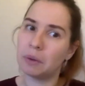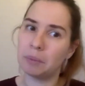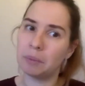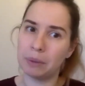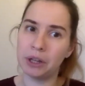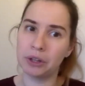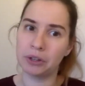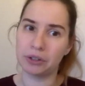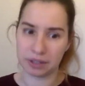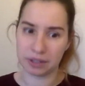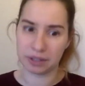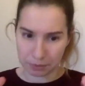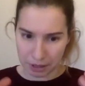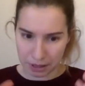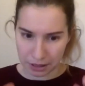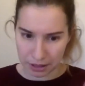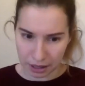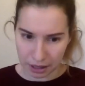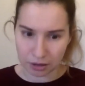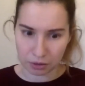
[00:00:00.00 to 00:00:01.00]
pillar,
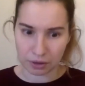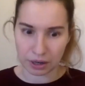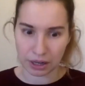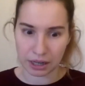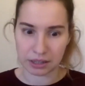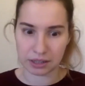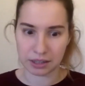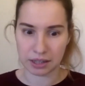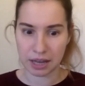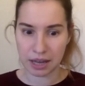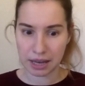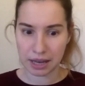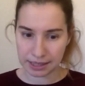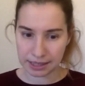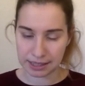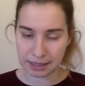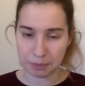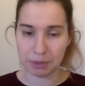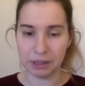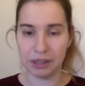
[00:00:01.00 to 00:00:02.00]
something that creates
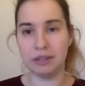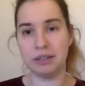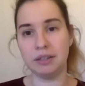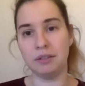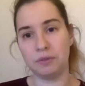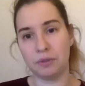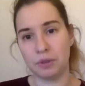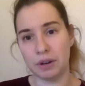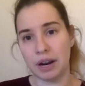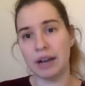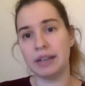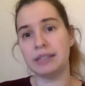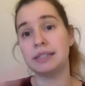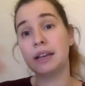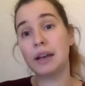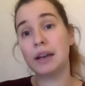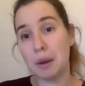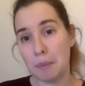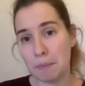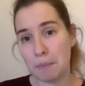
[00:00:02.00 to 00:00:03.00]
stability for us
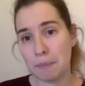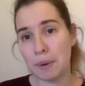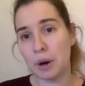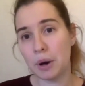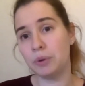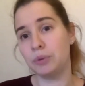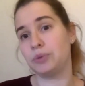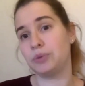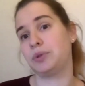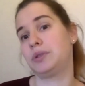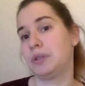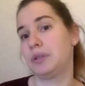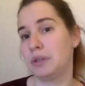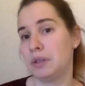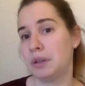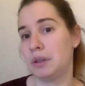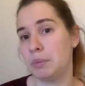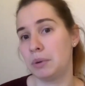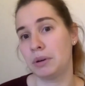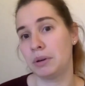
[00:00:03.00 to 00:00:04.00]
post
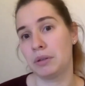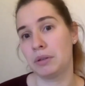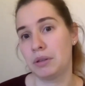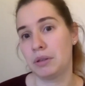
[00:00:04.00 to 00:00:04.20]
the birth.